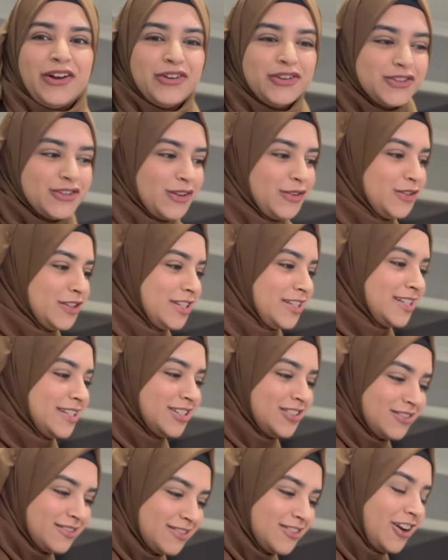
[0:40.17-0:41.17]
So I was just
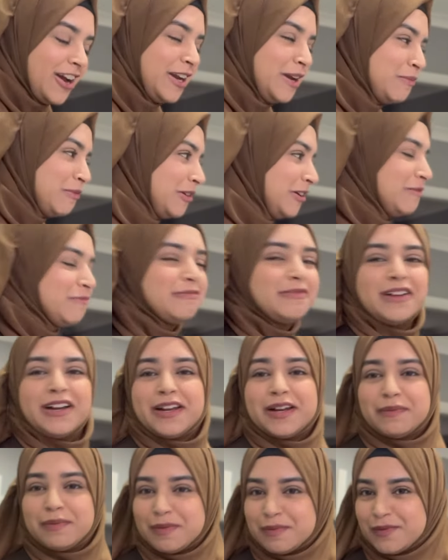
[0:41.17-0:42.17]
trying to put in a
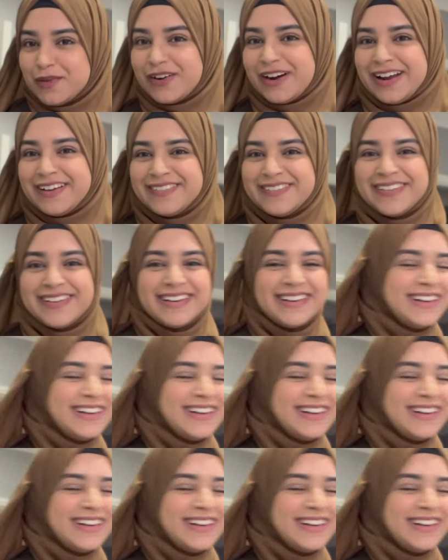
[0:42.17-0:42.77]
little bit more effort.